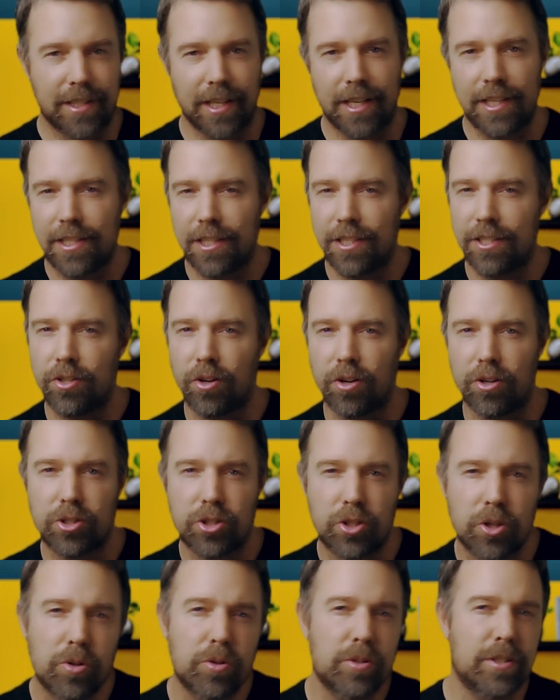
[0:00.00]

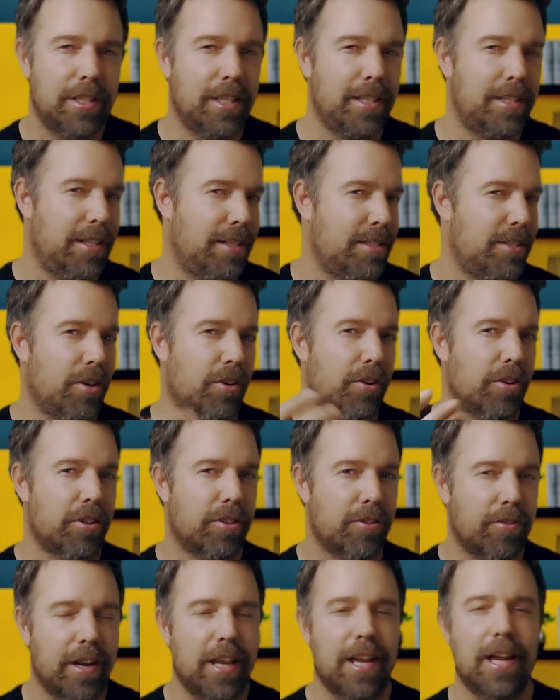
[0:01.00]
DT02,
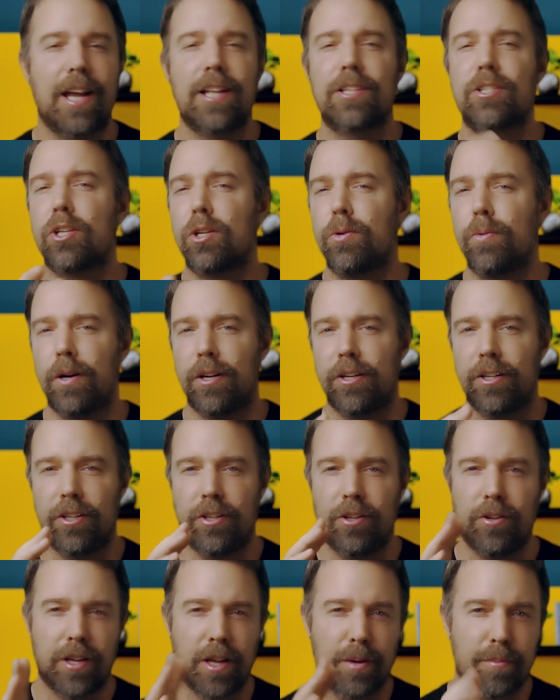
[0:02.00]
DT03, and so on.
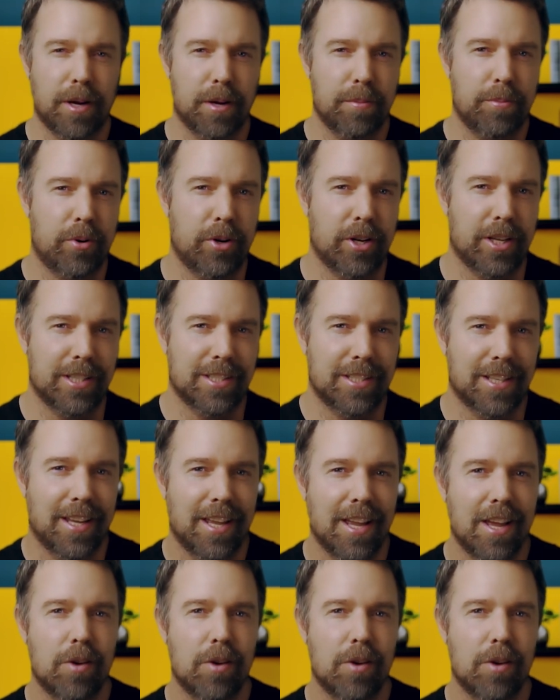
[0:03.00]
You get my point.